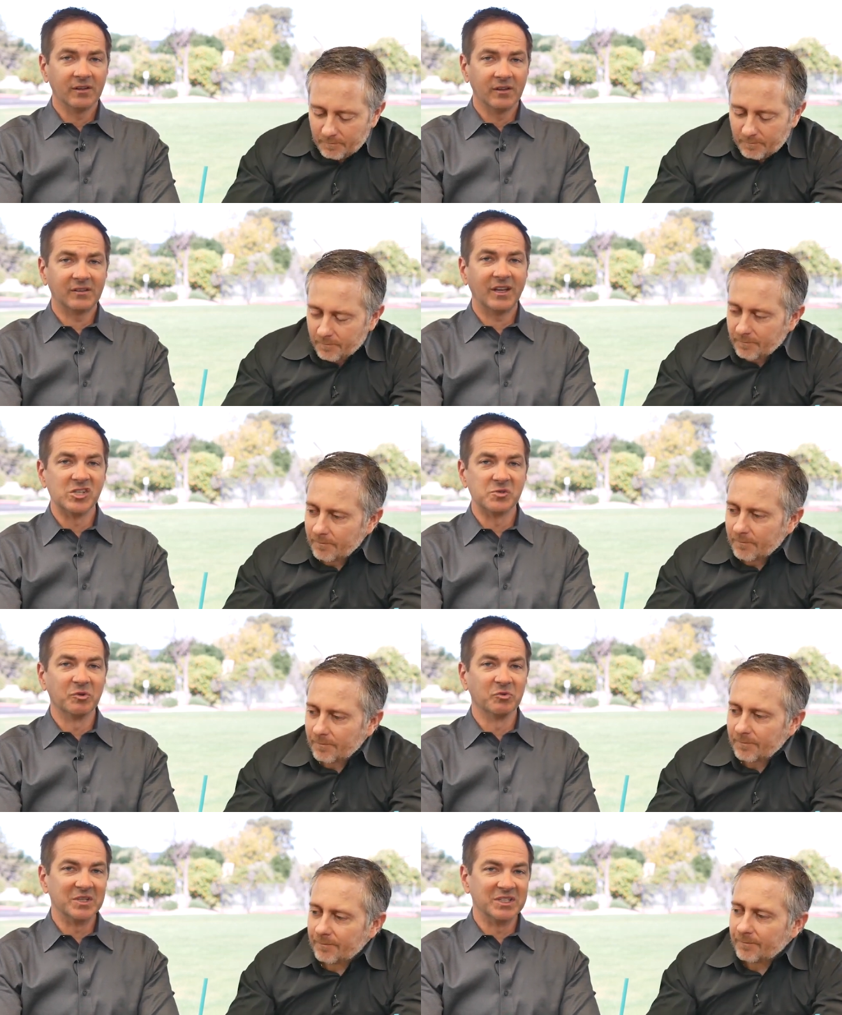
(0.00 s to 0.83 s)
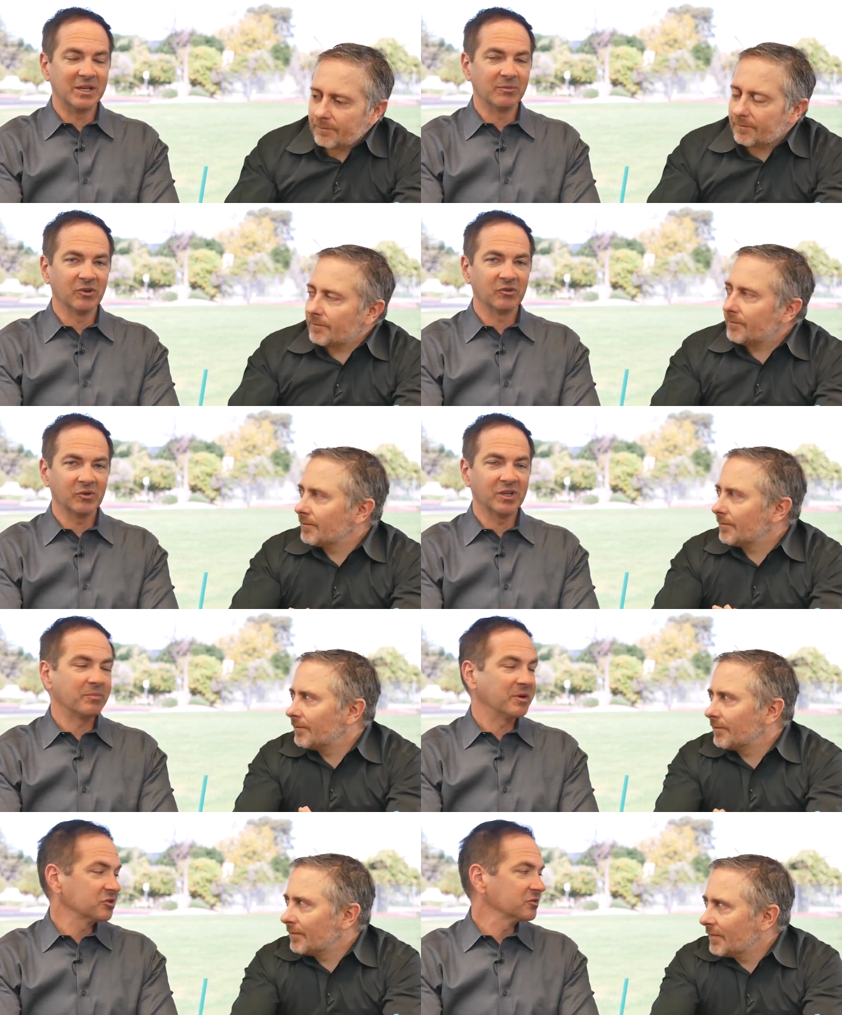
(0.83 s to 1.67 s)
Speaker 1: this kinsman redeemer, is really
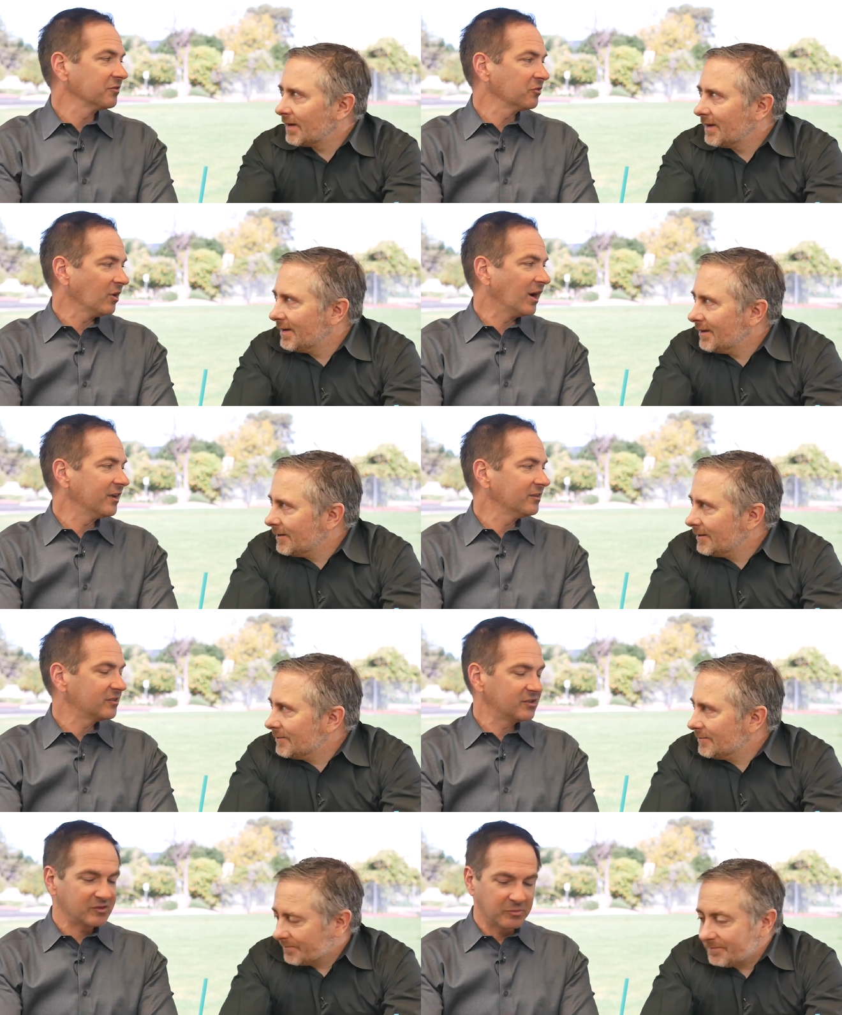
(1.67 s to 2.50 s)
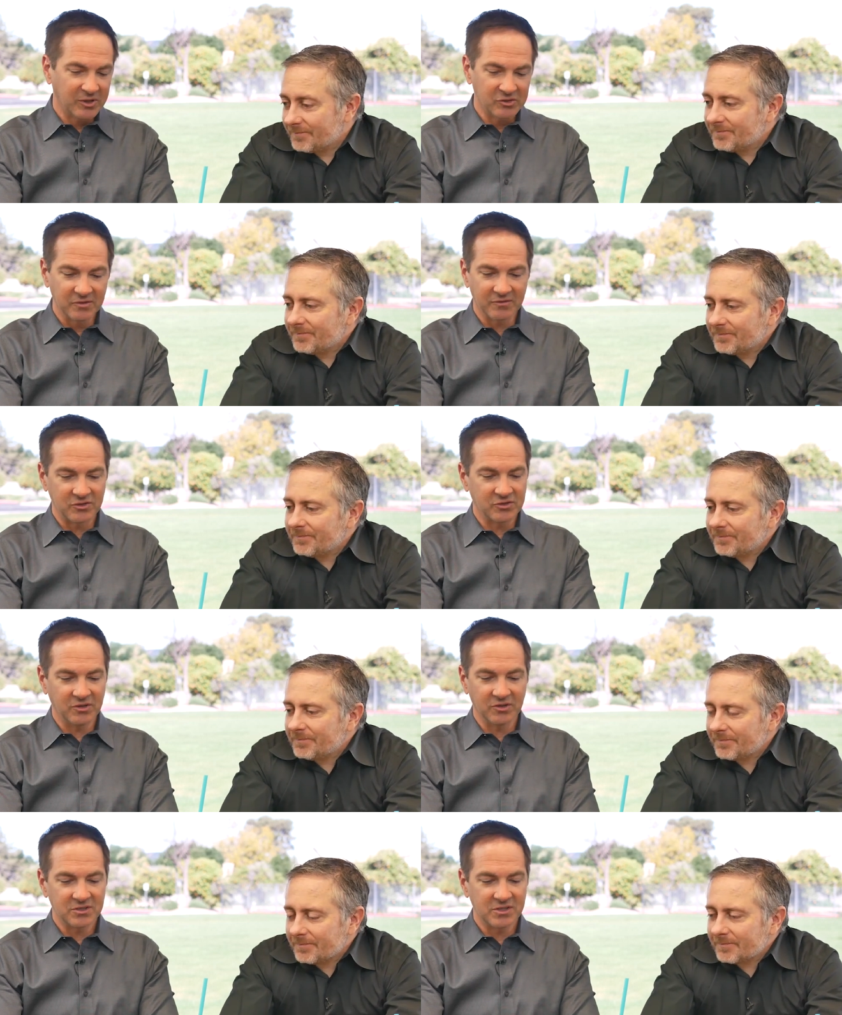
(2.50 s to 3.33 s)
a picture of Christ. She's a picture of the
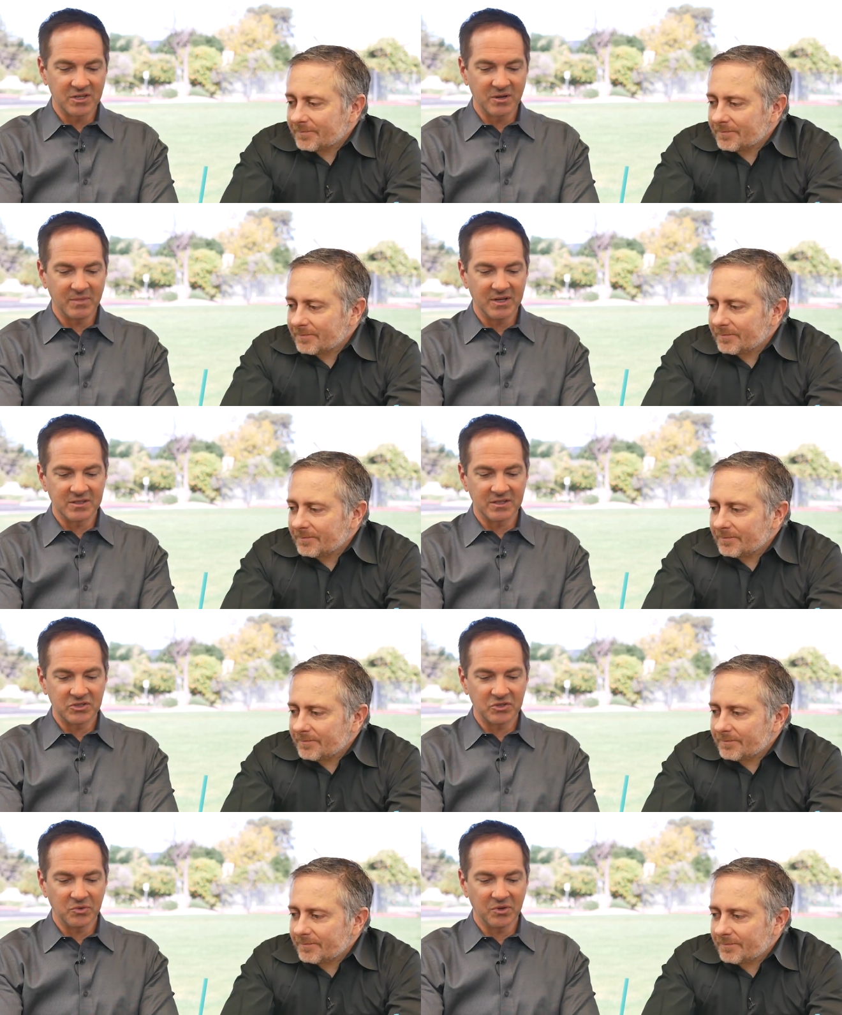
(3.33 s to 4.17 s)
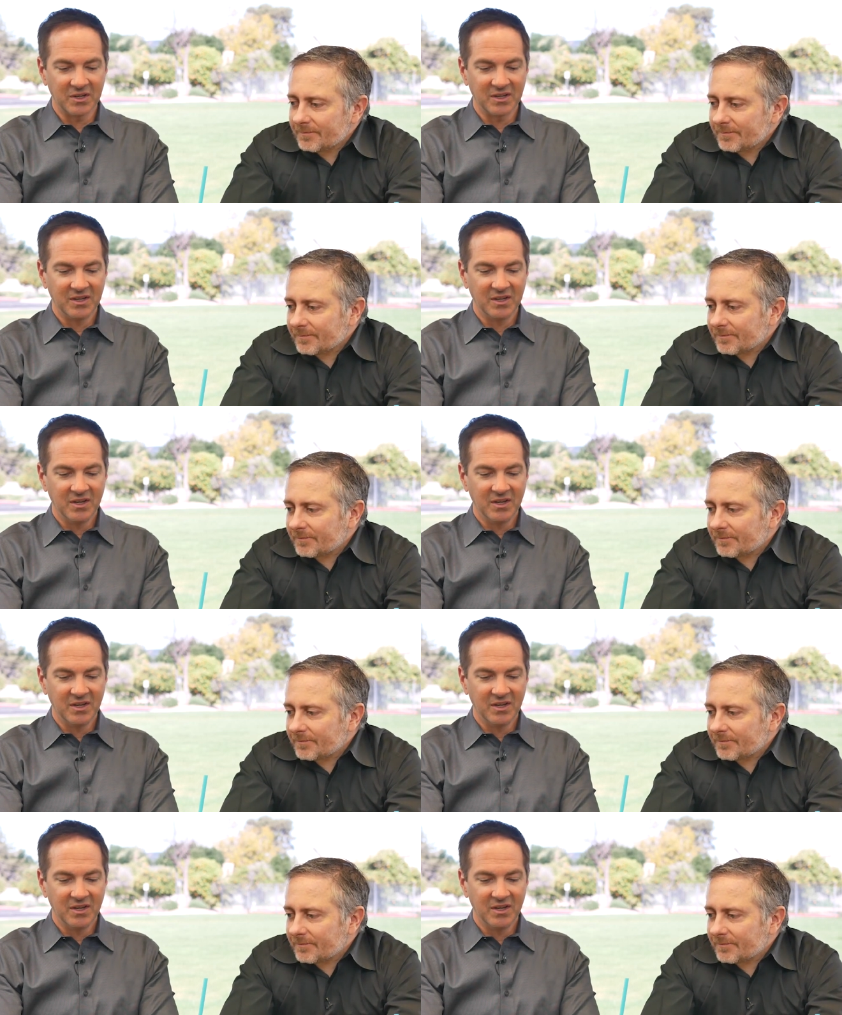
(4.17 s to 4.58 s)
church. It's an amazing story.